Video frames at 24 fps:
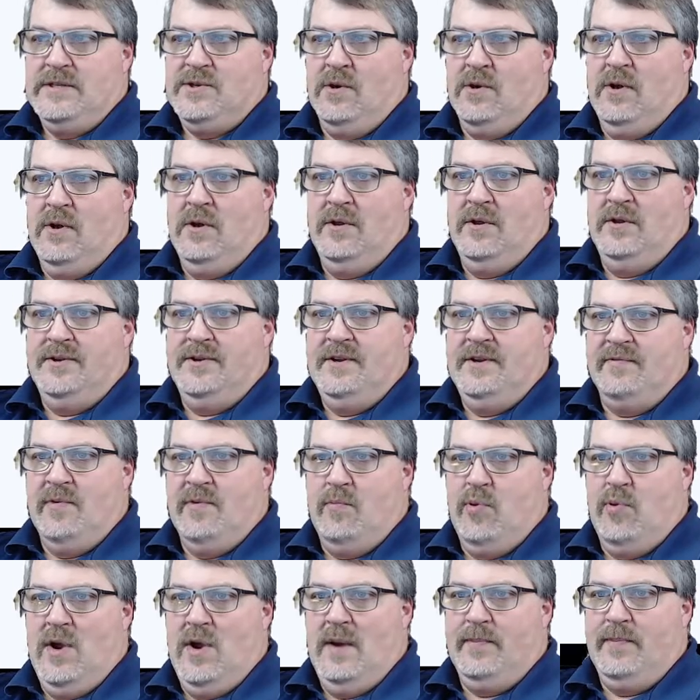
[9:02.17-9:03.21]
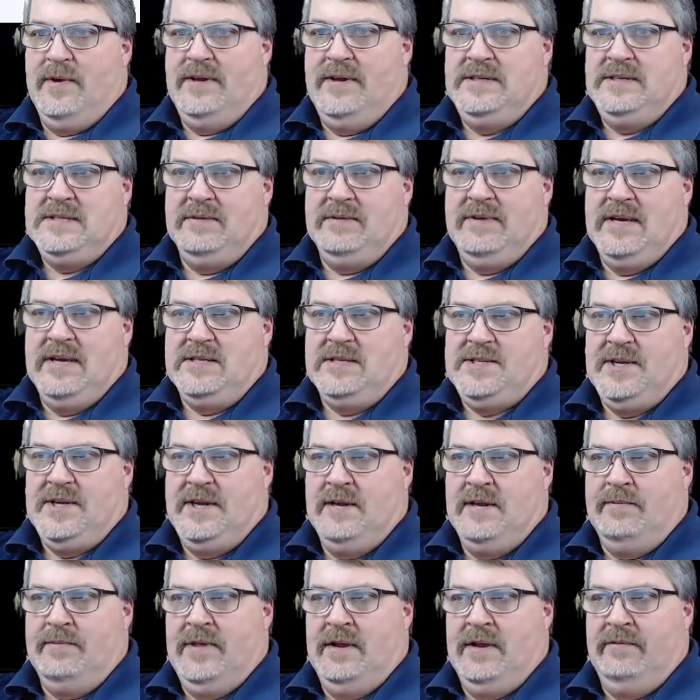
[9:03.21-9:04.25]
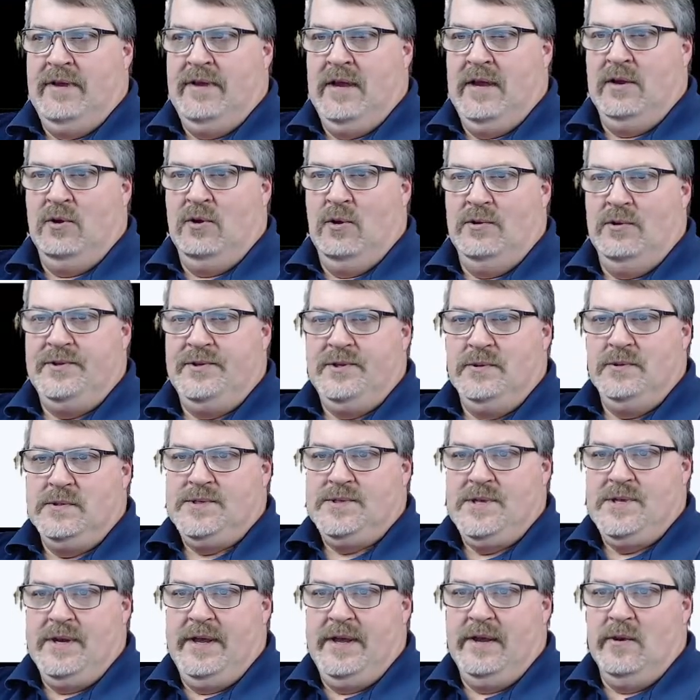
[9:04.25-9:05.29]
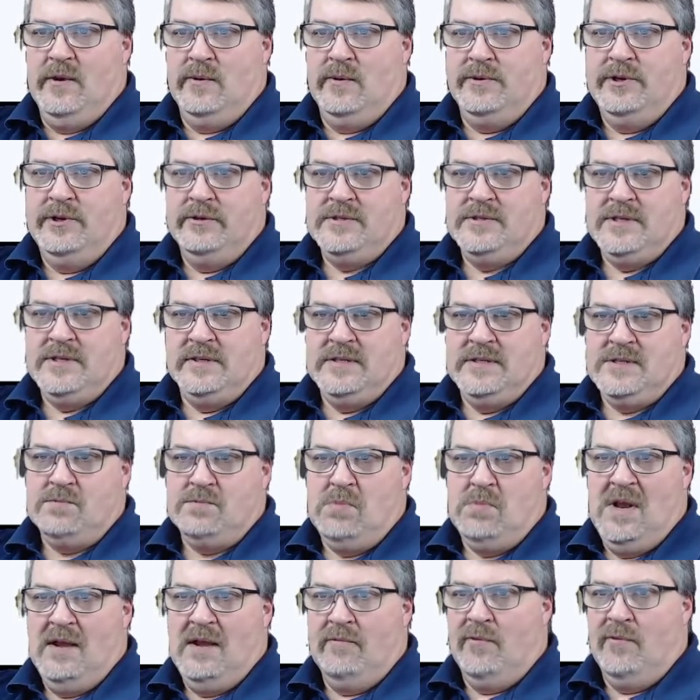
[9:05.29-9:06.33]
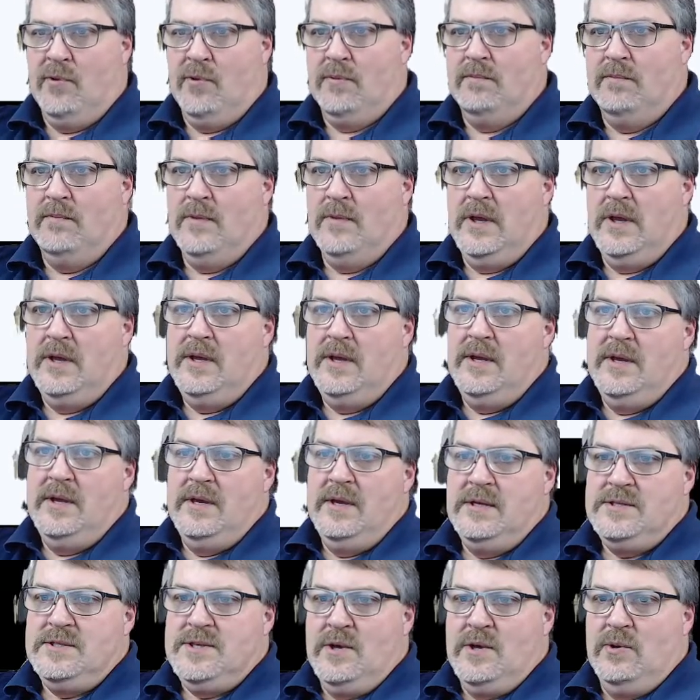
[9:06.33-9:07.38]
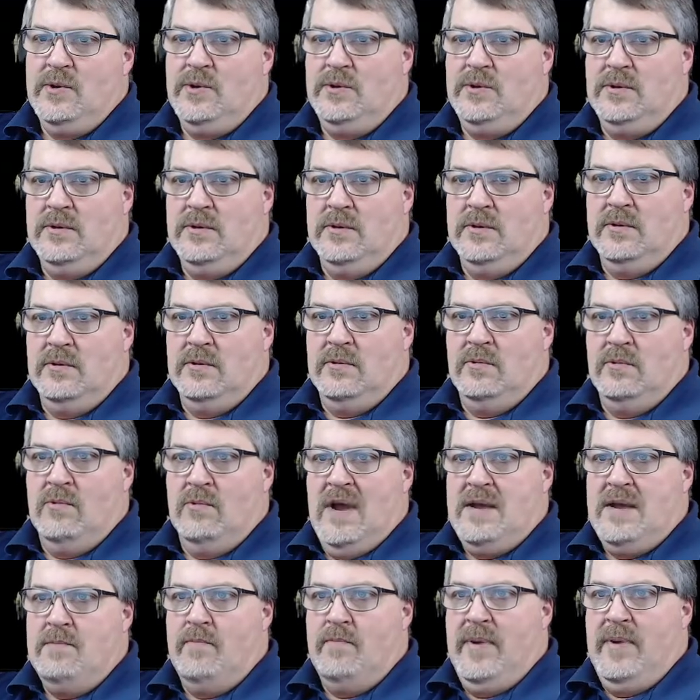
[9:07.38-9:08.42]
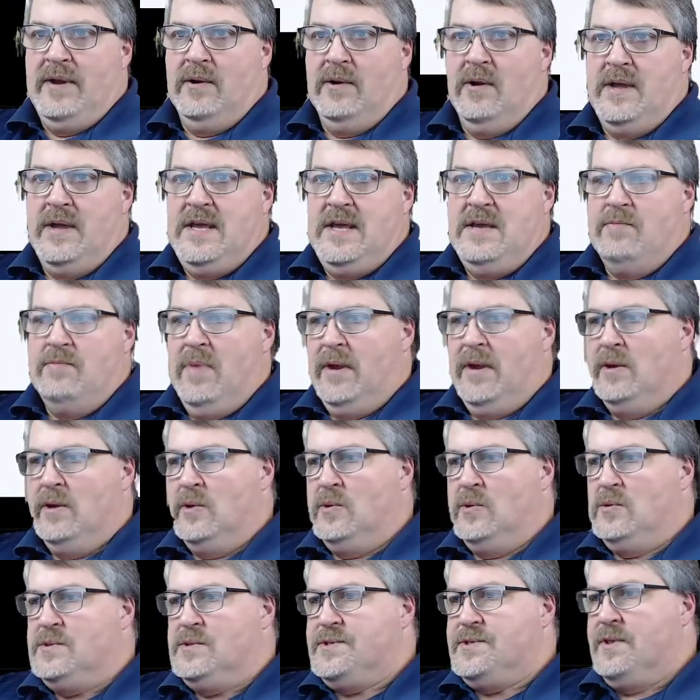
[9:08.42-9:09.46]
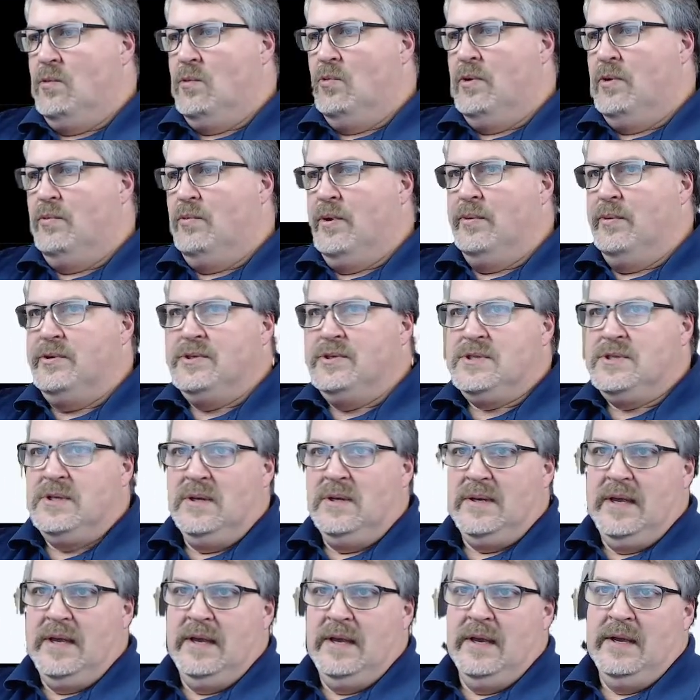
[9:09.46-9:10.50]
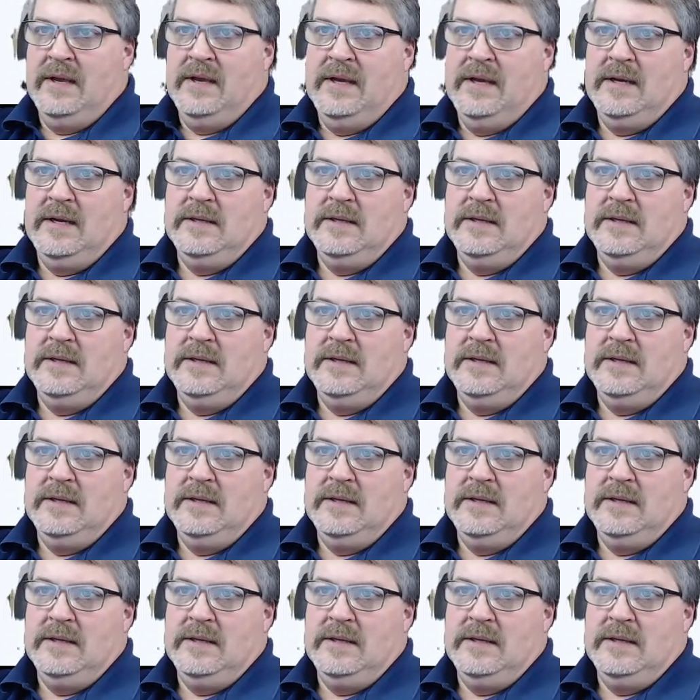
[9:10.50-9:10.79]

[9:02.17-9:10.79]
all different properties I've got set up that I've got growth tools sitting on using this platform. So Write Better Emails, the one we were just looking at,